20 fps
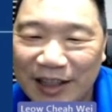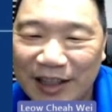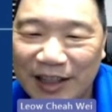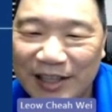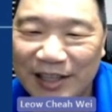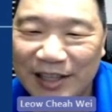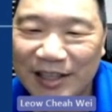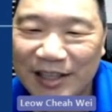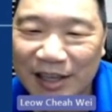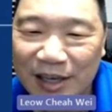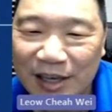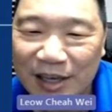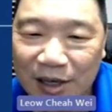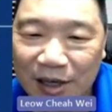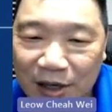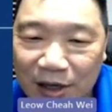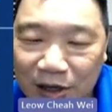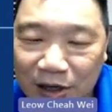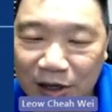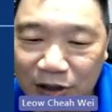like this.
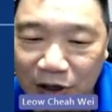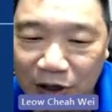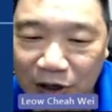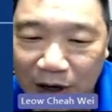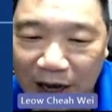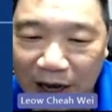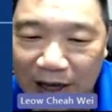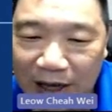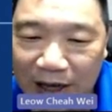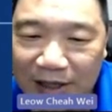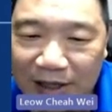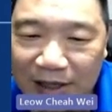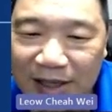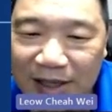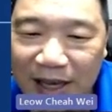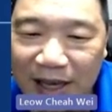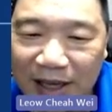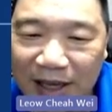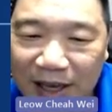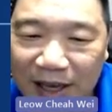So
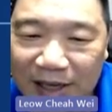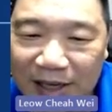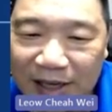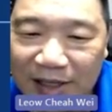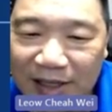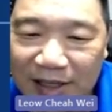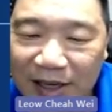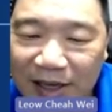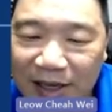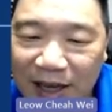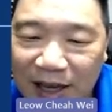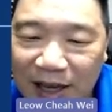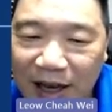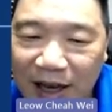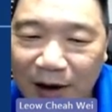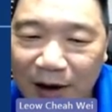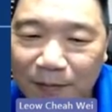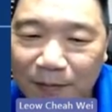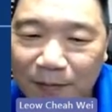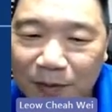inside the casing,
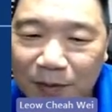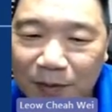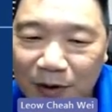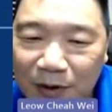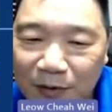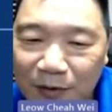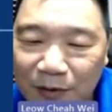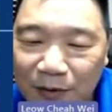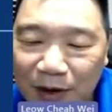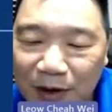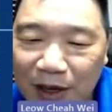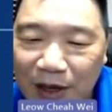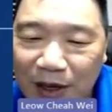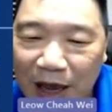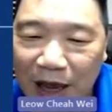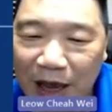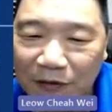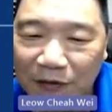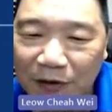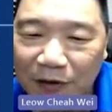we
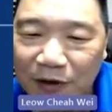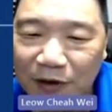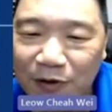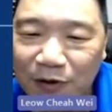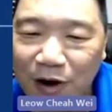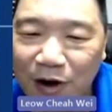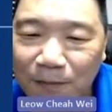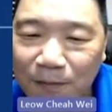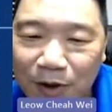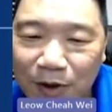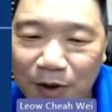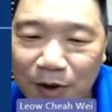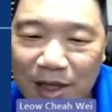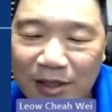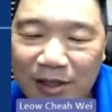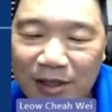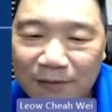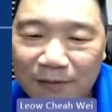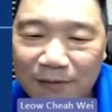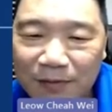have a few
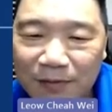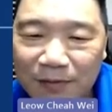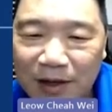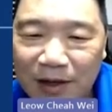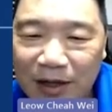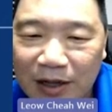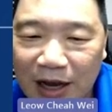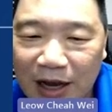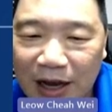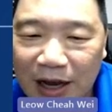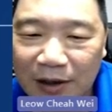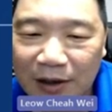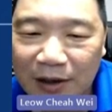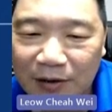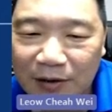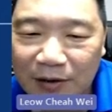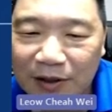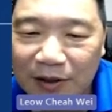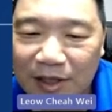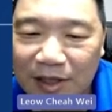components.
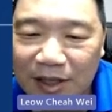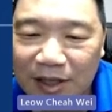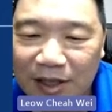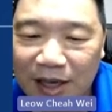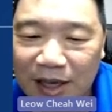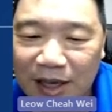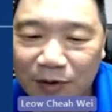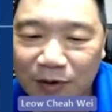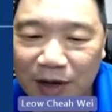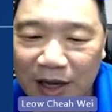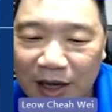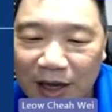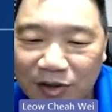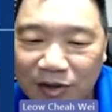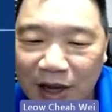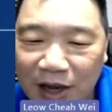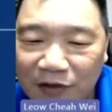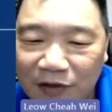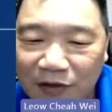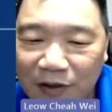In this case, we
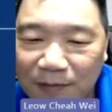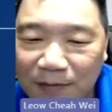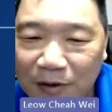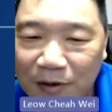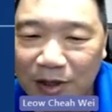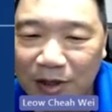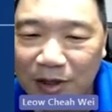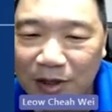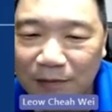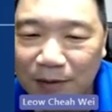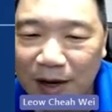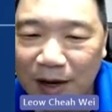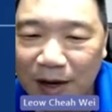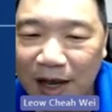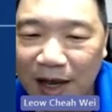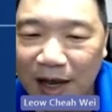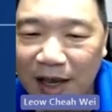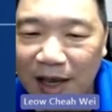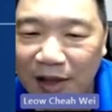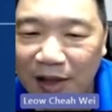actually have the power
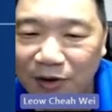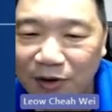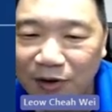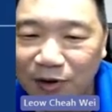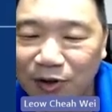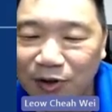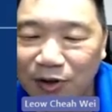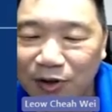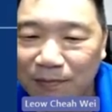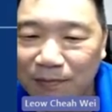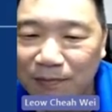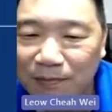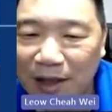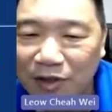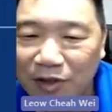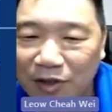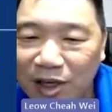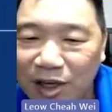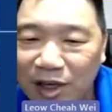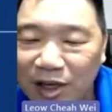supply and also the
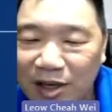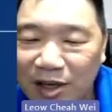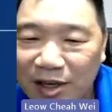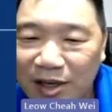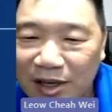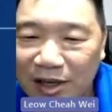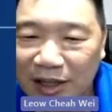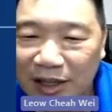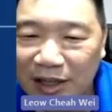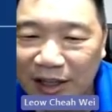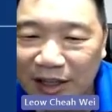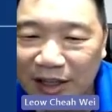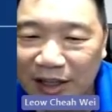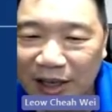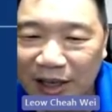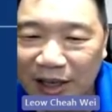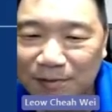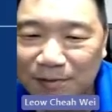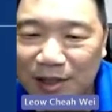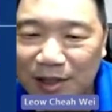battery that
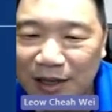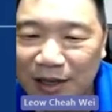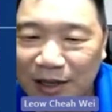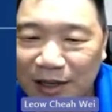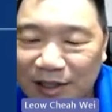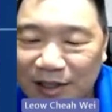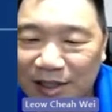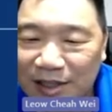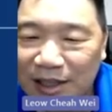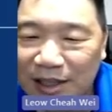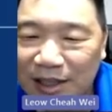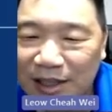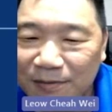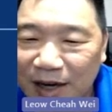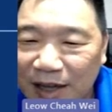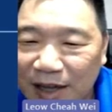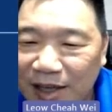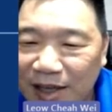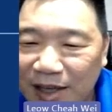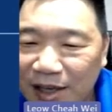keeps the
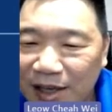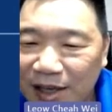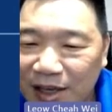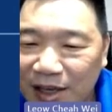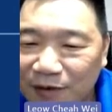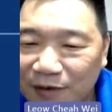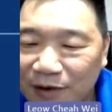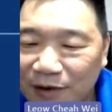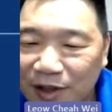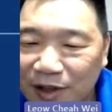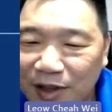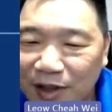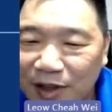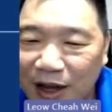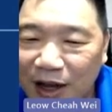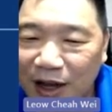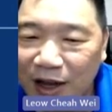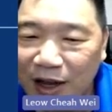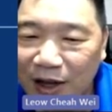system running, even